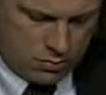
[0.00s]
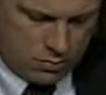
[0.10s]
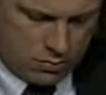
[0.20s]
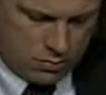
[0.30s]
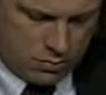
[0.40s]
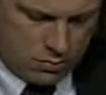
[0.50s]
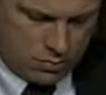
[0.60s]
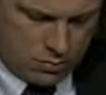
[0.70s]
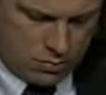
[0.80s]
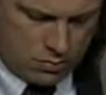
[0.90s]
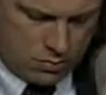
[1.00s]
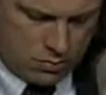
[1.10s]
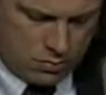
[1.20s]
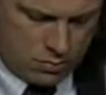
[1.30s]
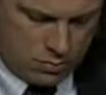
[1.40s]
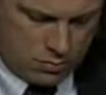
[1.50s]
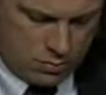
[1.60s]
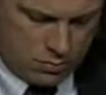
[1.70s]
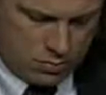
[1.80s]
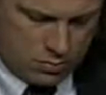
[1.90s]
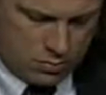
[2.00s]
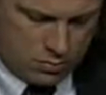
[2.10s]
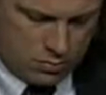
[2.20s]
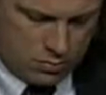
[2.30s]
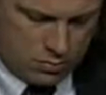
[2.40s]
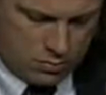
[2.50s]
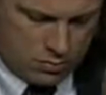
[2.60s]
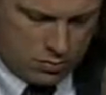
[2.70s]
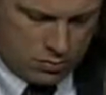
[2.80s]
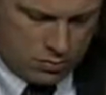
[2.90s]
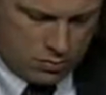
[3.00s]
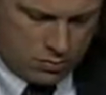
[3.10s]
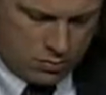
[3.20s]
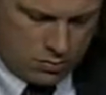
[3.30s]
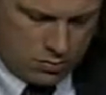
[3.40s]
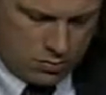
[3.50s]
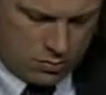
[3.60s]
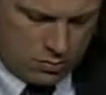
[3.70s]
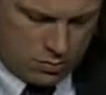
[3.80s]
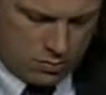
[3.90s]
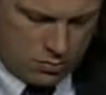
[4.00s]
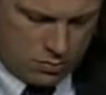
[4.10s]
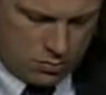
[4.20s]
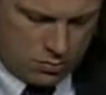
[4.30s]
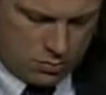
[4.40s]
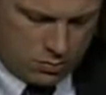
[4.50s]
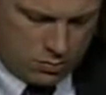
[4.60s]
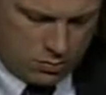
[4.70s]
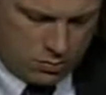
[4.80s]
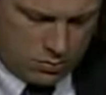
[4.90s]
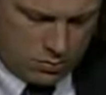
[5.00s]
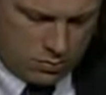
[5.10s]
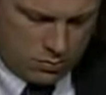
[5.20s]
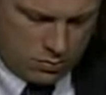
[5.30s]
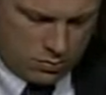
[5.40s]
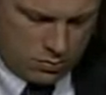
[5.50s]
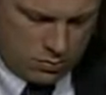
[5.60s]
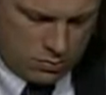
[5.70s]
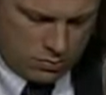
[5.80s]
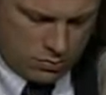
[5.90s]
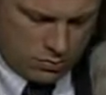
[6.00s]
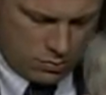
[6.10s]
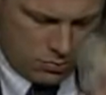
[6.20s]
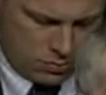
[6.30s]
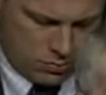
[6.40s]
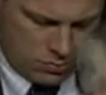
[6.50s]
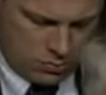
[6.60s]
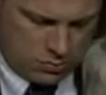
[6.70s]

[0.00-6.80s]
This person isn't speaking.